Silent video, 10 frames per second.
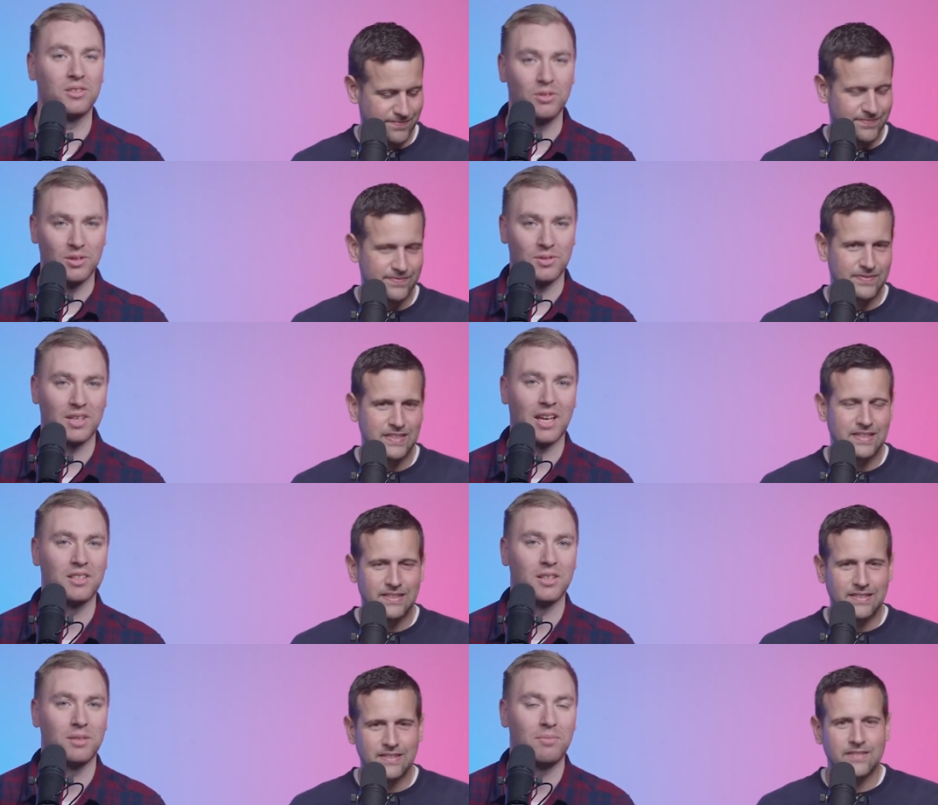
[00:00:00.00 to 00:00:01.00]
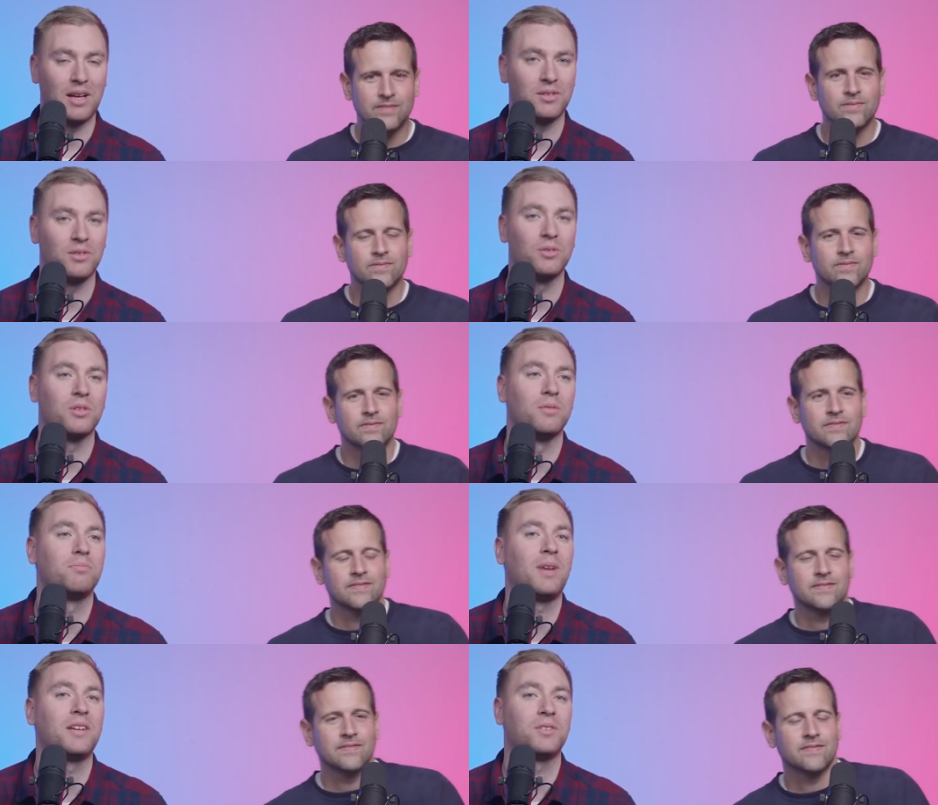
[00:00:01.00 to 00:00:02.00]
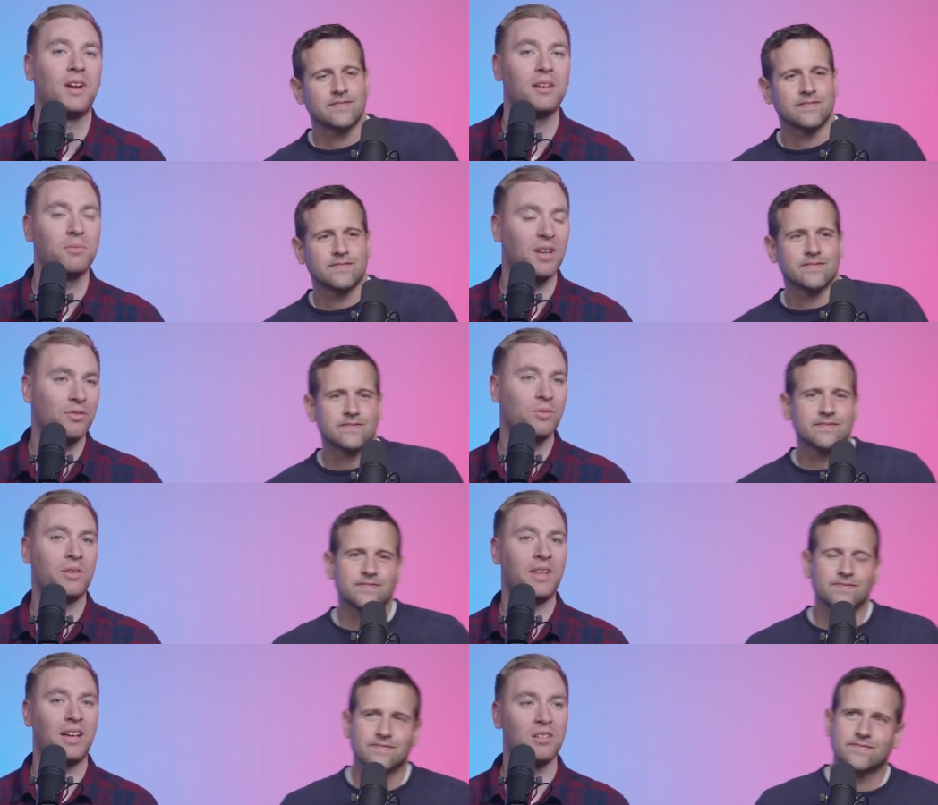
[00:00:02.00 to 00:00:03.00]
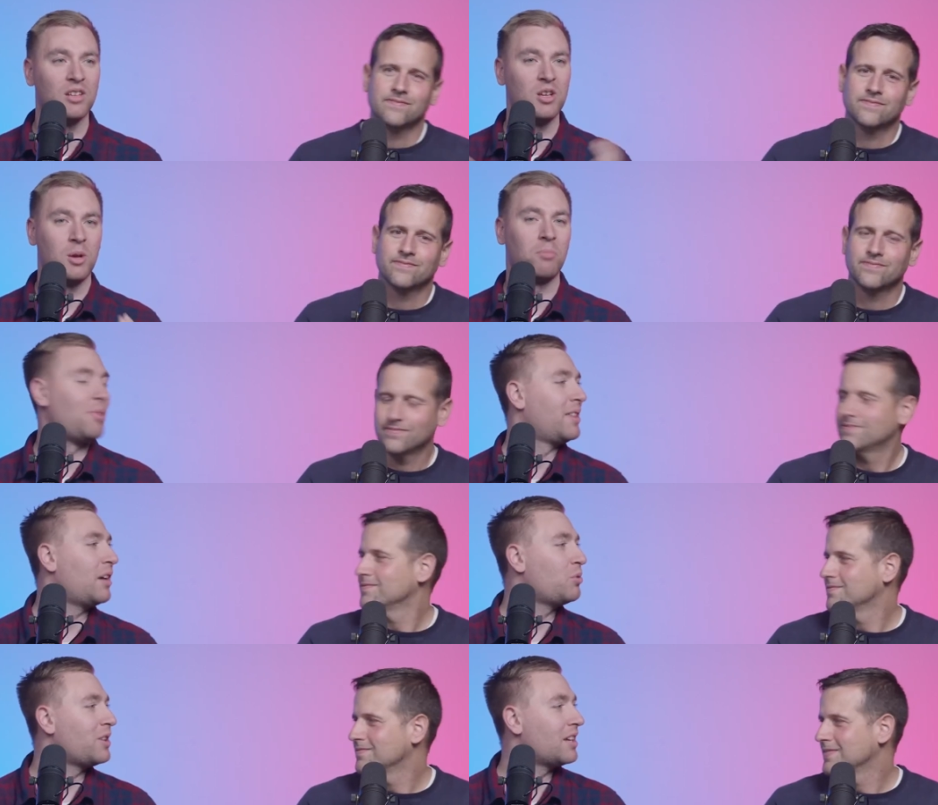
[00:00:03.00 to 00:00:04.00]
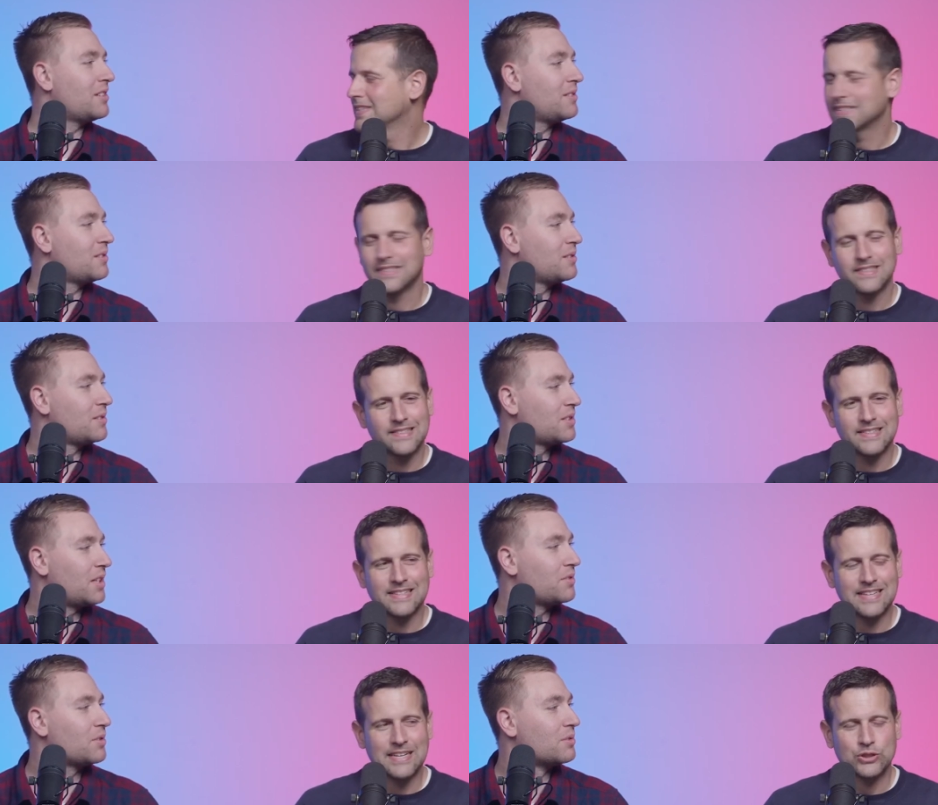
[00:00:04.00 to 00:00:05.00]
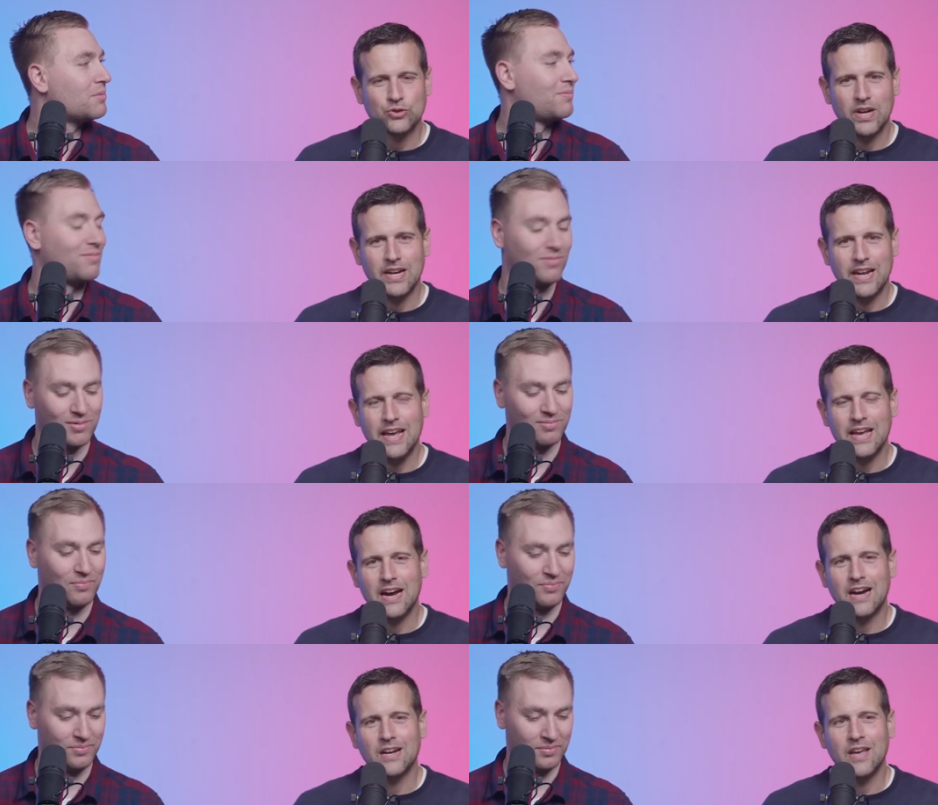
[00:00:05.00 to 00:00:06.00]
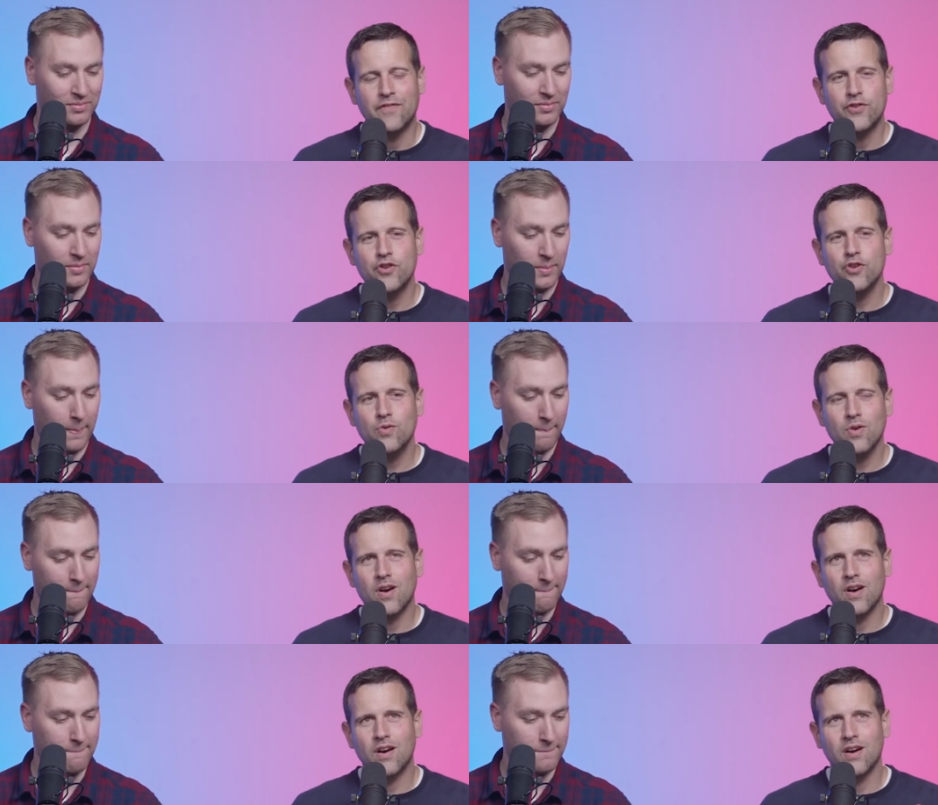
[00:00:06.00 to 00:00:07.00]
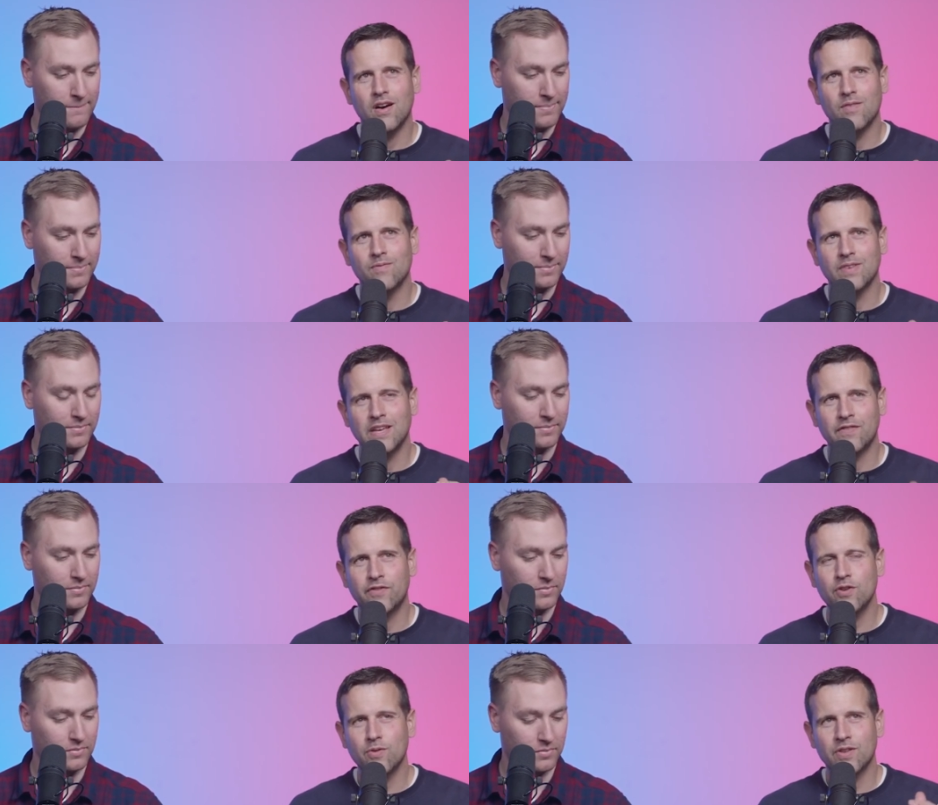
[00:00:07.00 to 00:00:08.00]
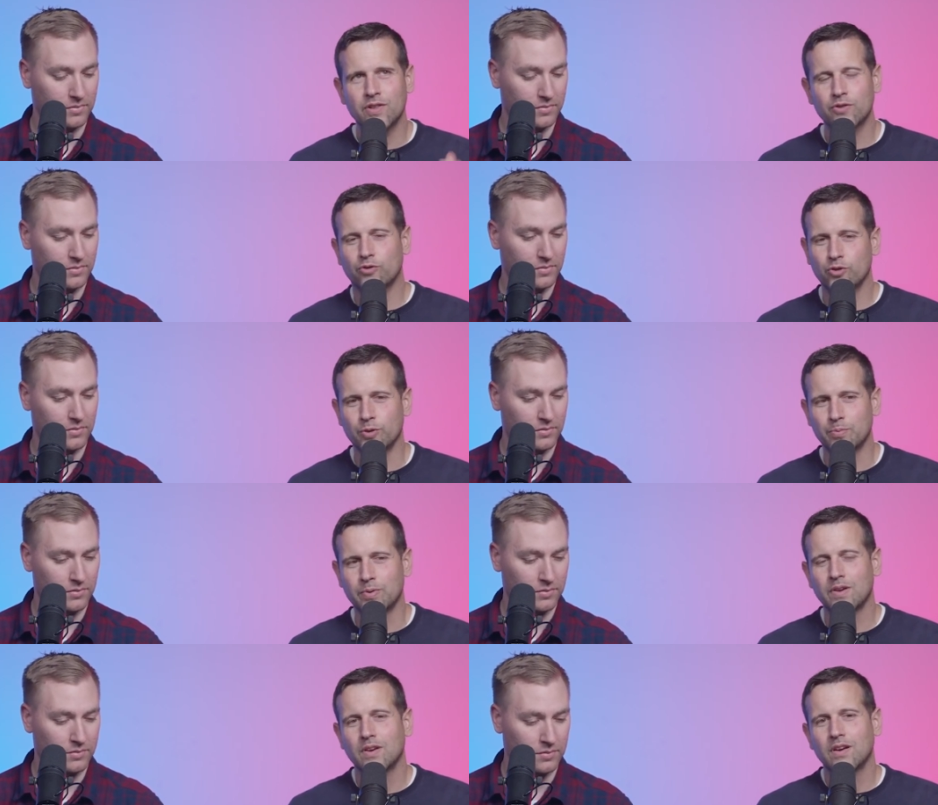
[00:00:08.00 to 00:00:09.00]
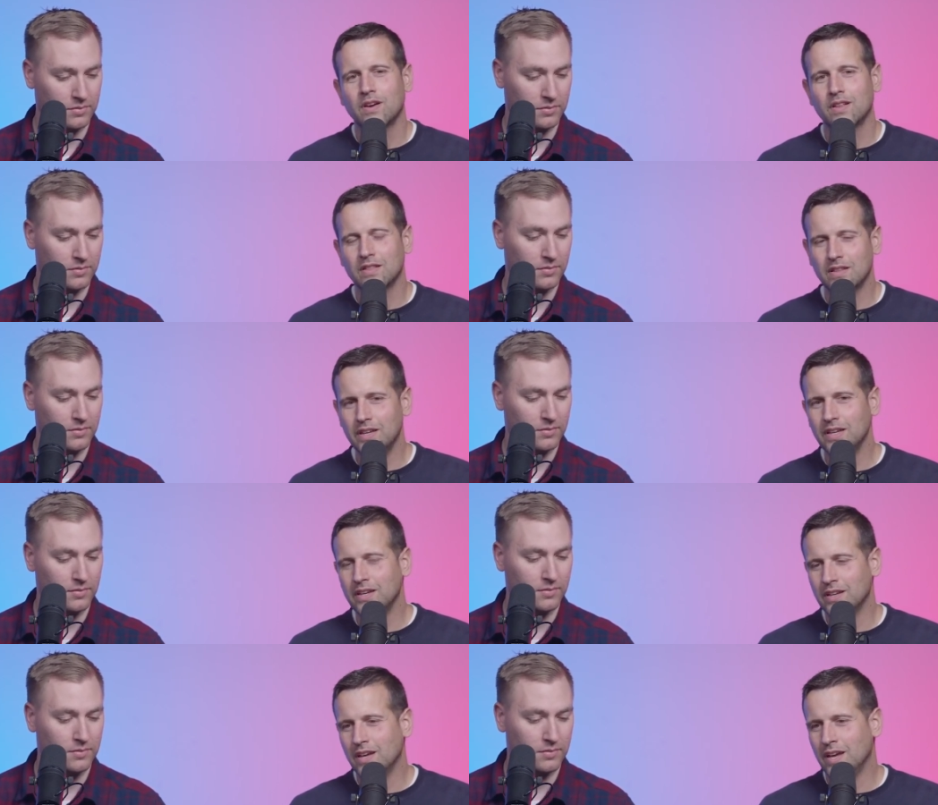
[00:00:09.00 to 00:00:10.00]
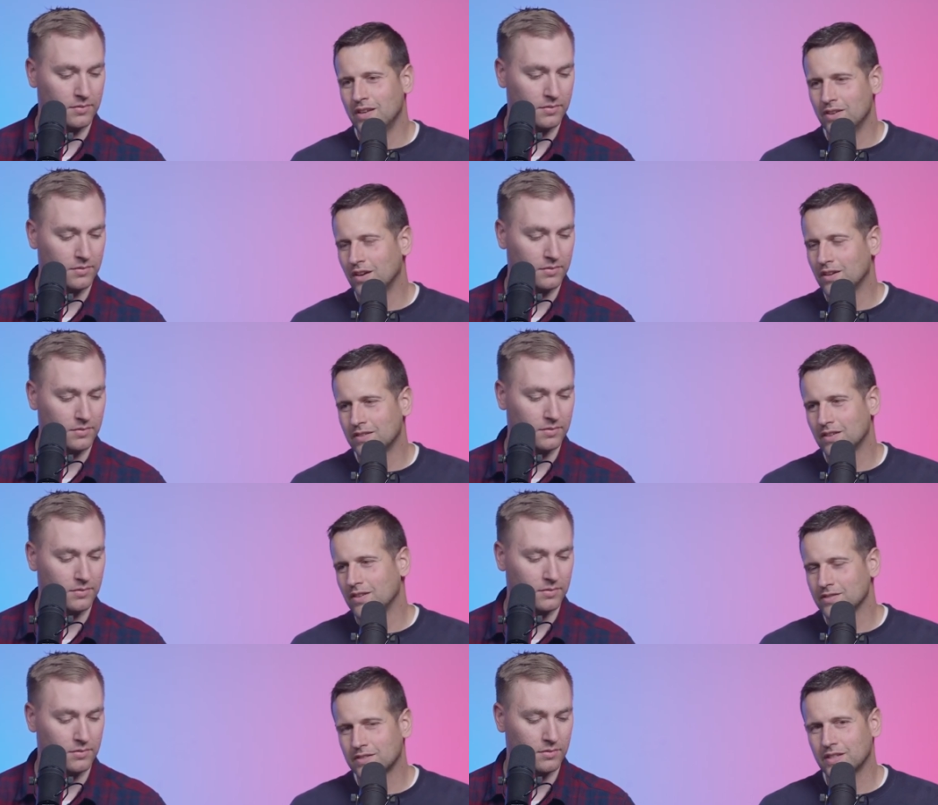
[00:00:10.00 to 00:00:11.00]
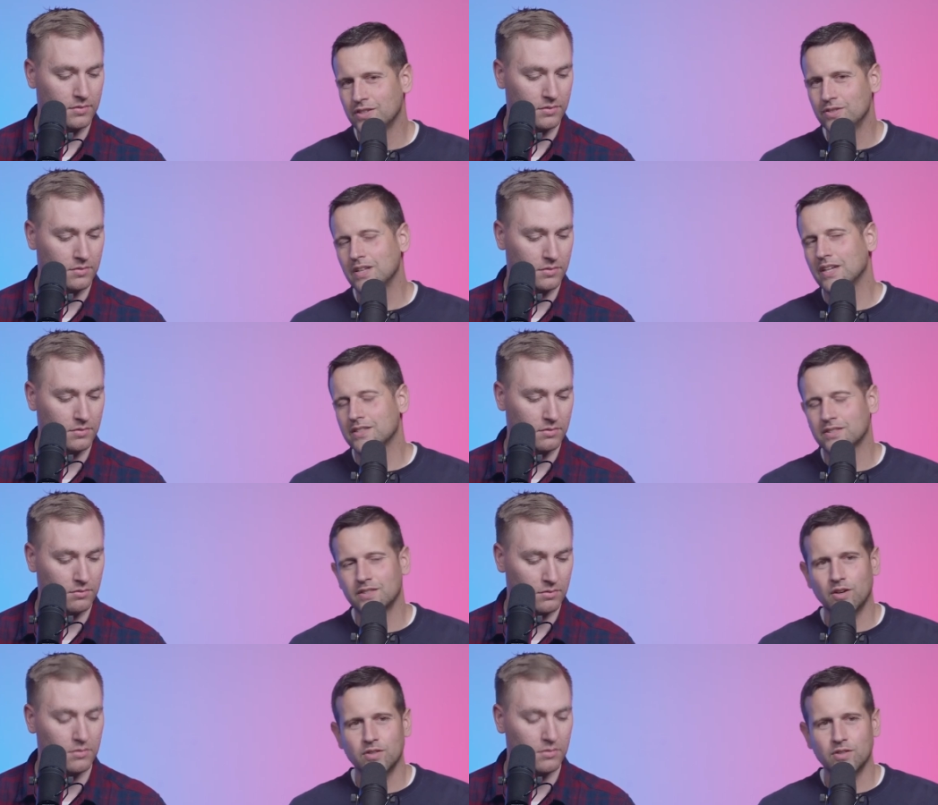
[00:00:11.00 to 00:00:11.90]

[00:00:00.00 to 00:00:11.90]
Speaker 1: kudos again to Pastor Luke and Pastor Adam and everyone that made that weekend successful. That's right. And hey, uh,
Speaker 2: if you um, if you are in this group, lead a young adults, can you let us know?